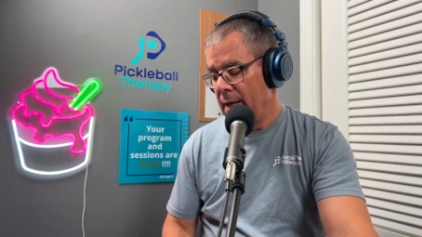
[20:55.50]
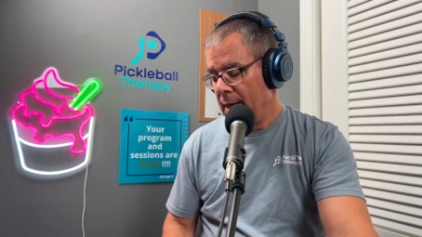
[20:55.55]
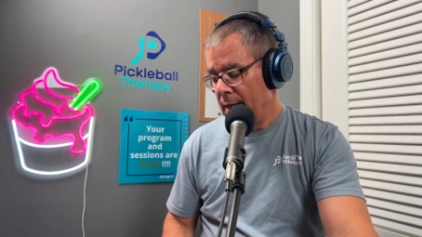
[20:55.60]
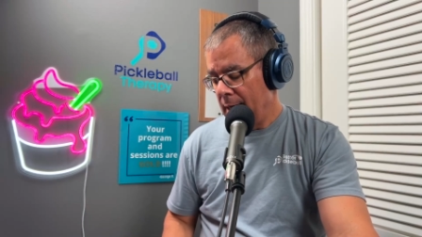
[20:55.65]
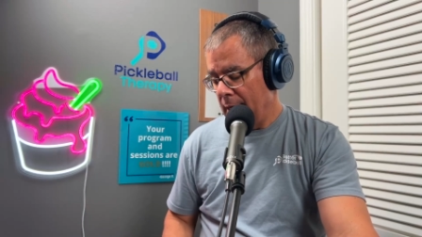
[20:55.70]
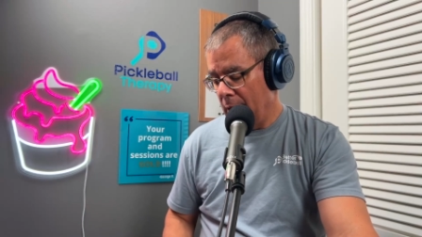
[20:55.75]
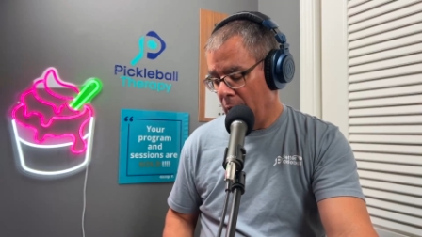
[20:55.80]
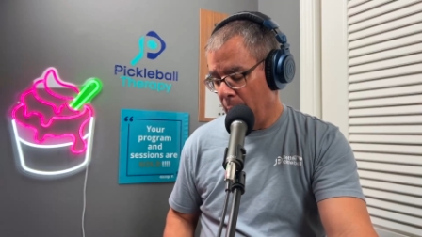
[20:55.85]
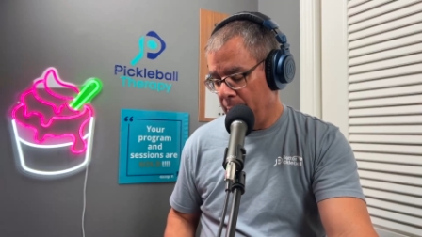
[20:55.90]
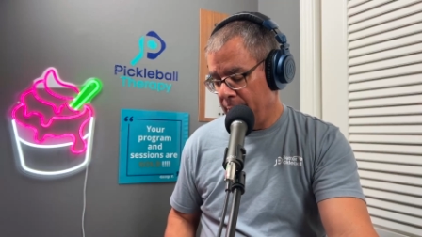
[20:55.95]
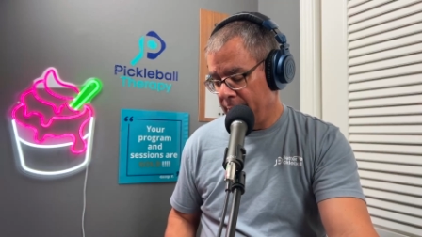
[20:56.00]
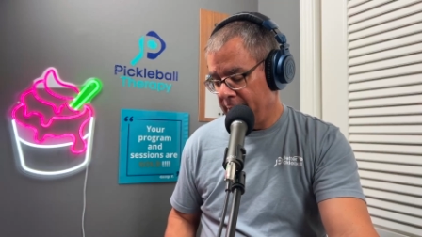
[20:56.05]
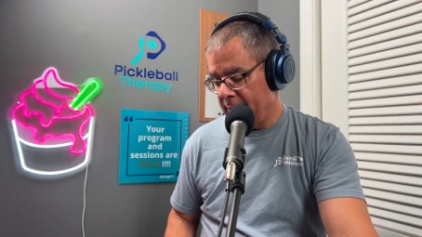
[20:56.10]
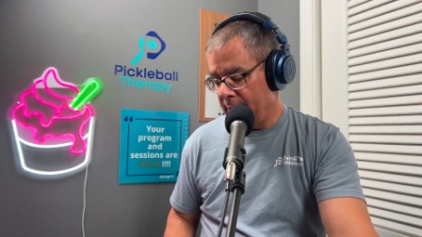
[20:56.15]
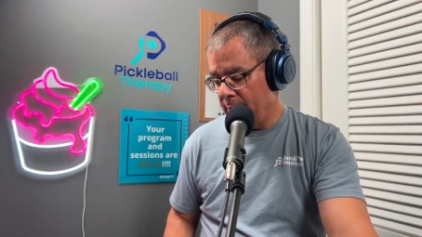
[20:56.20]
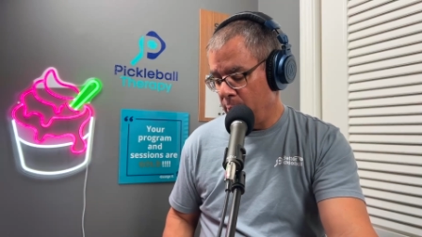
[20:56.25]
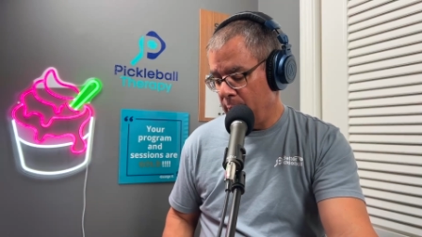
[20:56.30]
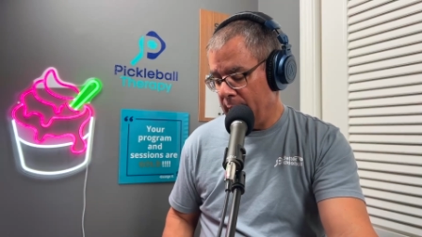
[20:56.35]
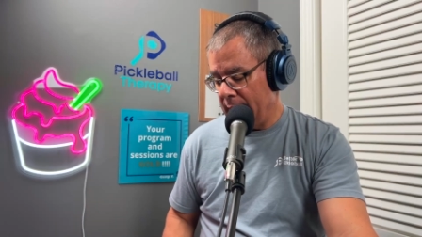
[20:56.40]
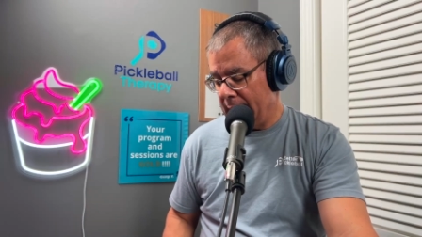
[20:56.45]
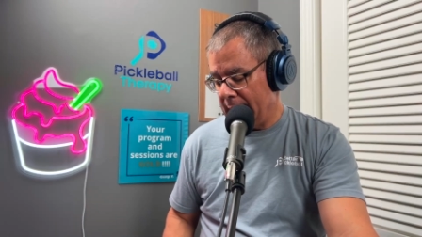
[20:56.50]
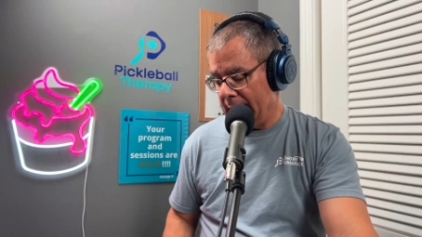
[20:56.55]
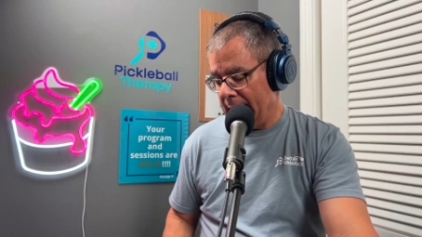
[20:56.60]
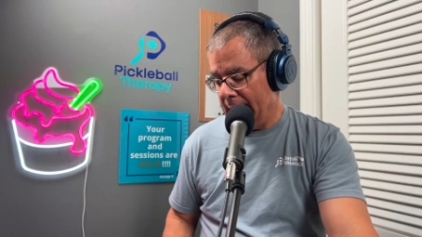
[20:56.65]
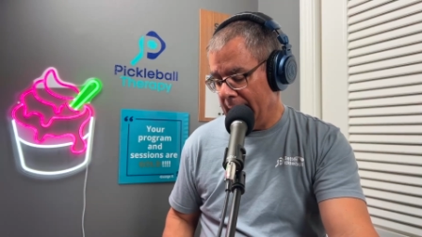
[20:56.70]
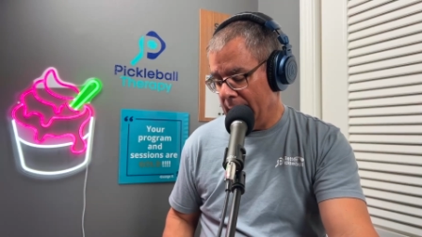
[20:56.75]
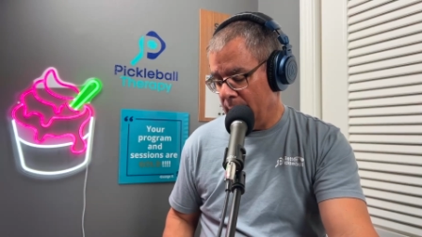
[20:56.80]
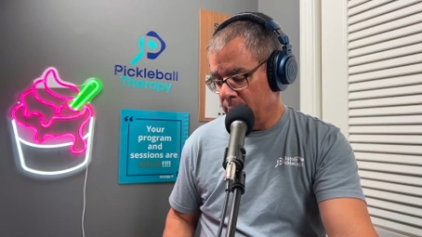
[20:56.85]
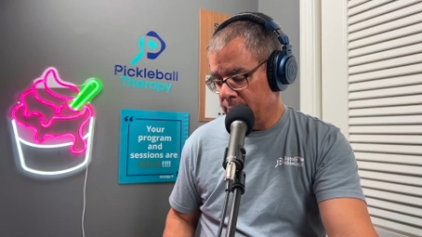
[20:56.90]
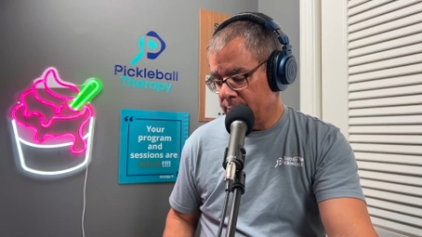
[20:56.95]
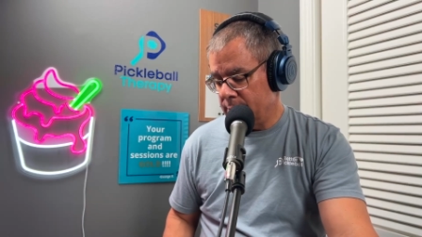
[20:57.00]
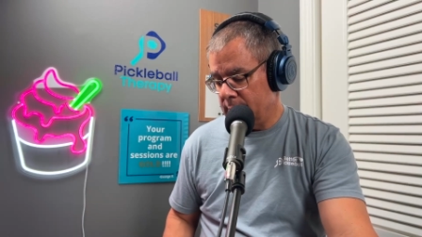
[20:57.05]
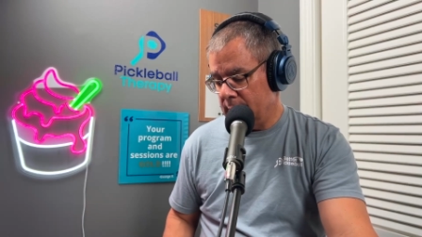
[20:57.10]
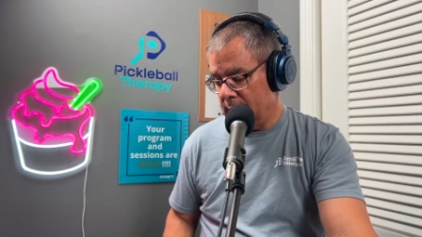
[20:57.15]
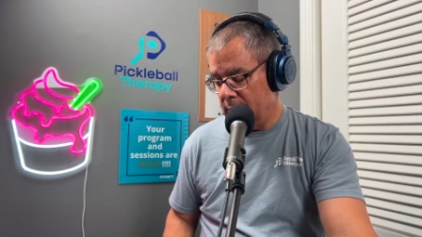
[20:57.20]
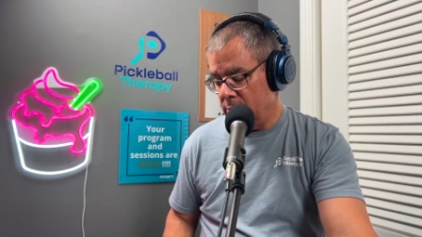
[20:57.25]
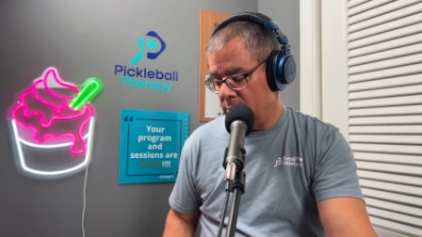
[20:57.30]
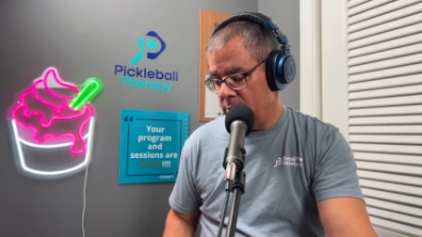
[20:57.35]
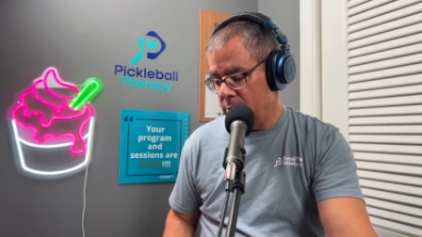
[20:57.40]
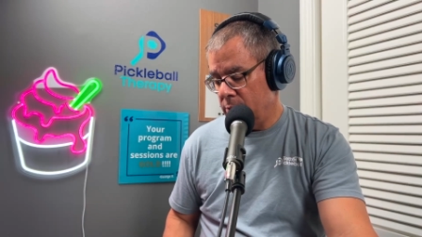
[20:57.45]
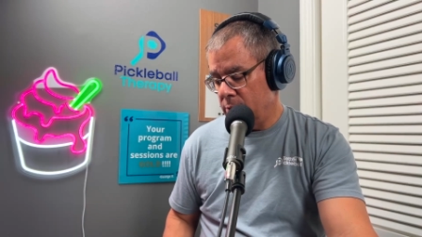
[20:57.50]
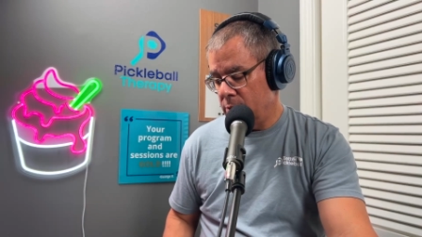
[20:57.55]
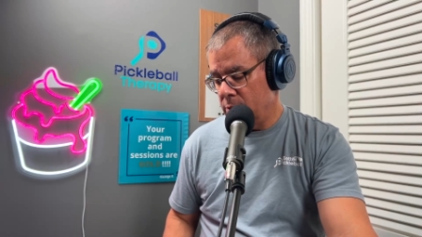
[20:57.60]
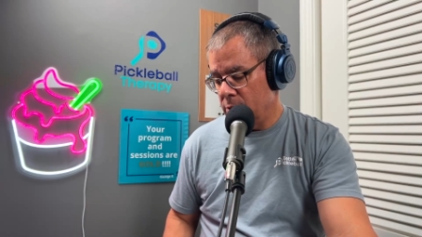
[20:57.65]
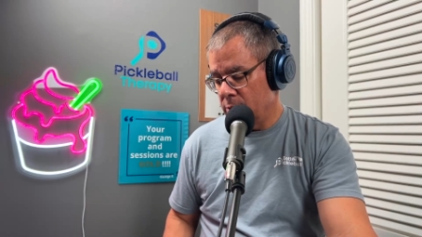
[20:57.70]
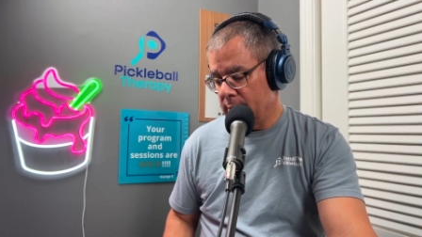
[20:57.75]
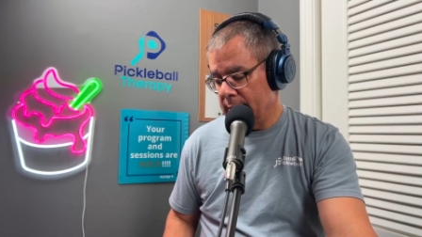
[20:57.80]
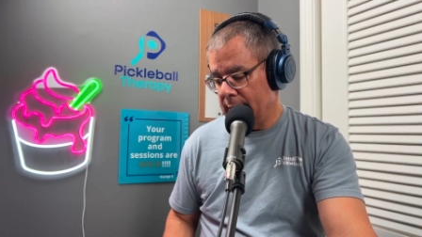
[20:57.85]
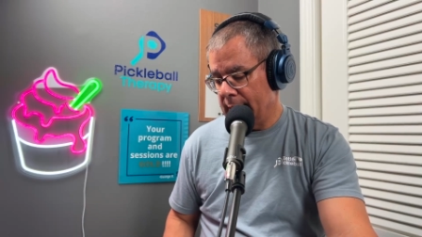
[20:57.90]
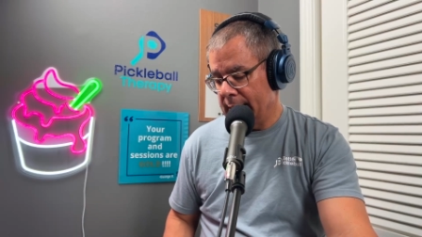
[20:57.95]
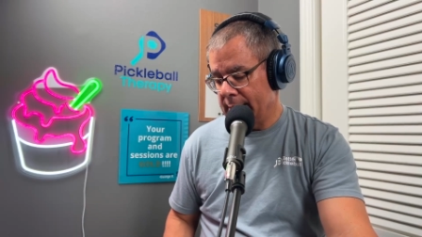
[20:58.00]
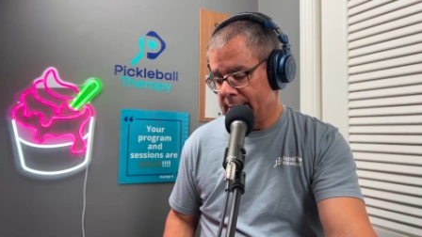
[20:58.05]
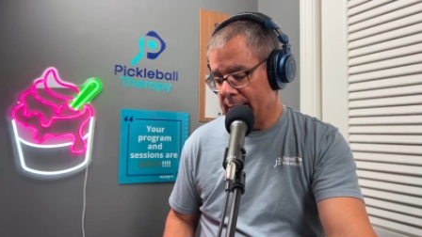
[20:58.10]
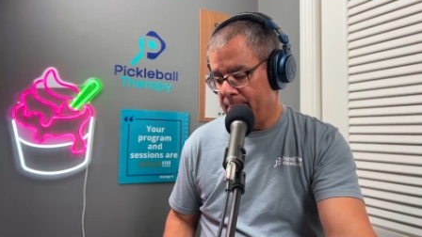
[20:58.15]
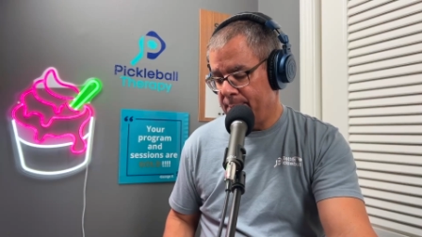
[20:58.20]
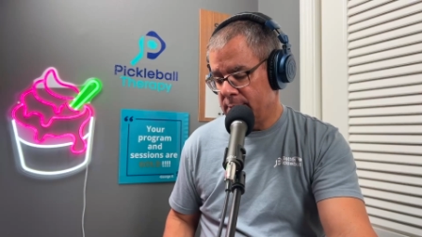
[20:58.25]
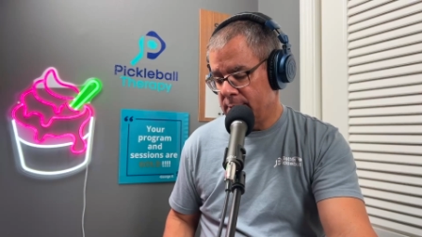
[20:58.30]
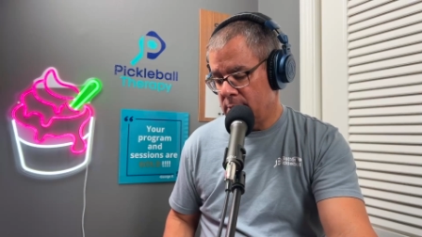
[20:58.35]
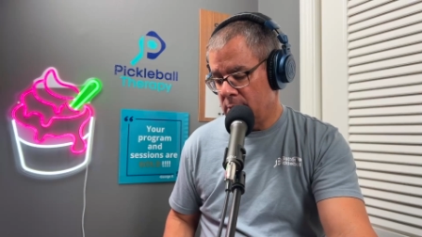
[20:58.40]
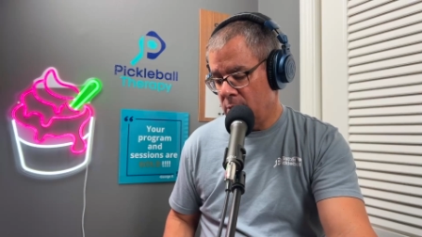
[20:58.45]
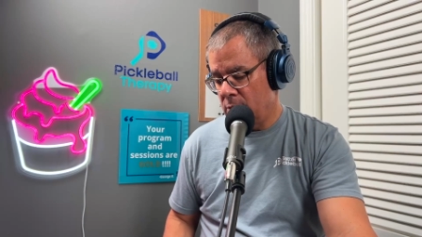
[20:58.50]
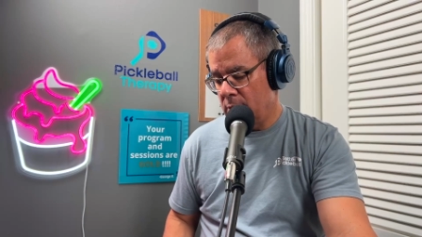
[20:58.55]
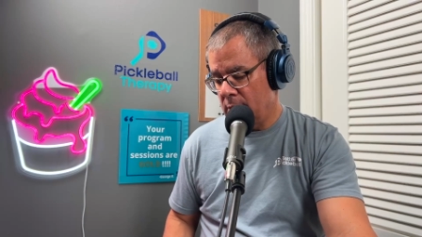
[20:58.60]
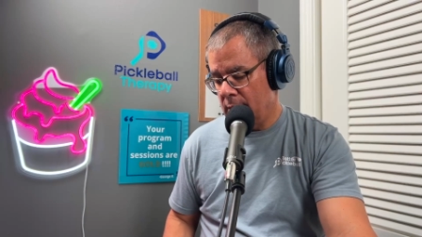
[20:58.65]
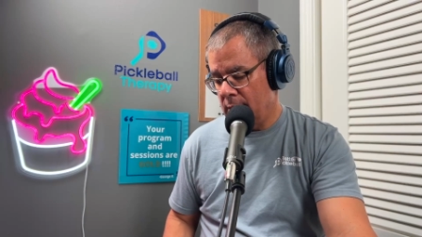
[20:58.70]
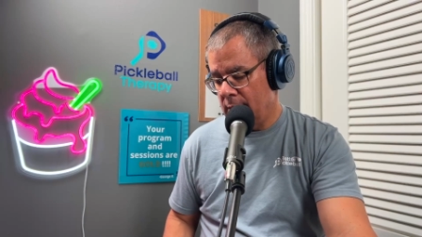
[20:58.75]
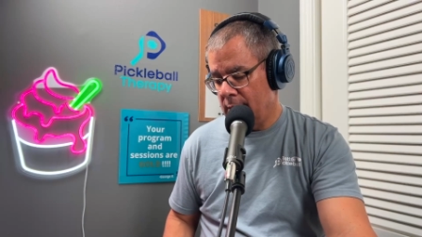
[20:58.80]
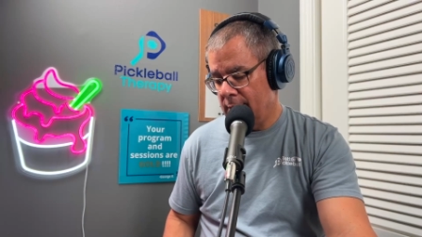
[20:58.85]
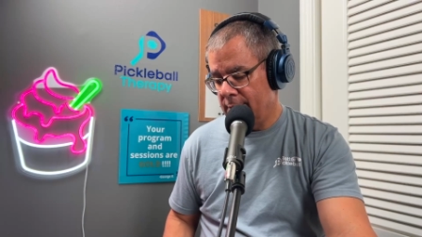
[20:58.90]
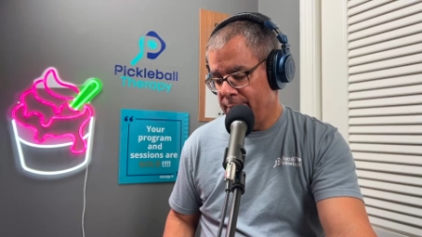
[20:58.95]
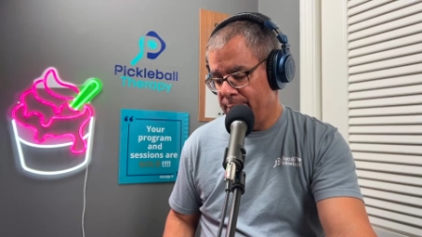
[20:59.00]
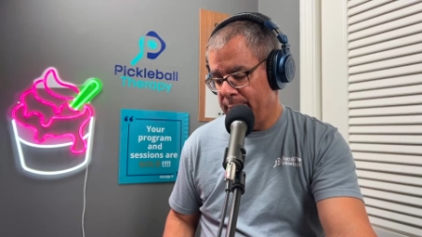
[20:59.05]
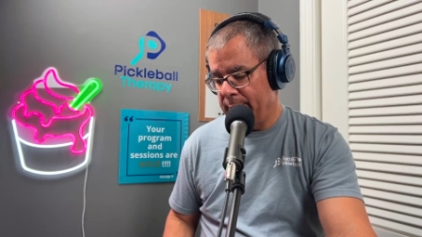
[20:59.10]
I hope you have a great week, and I will see you during the next episode of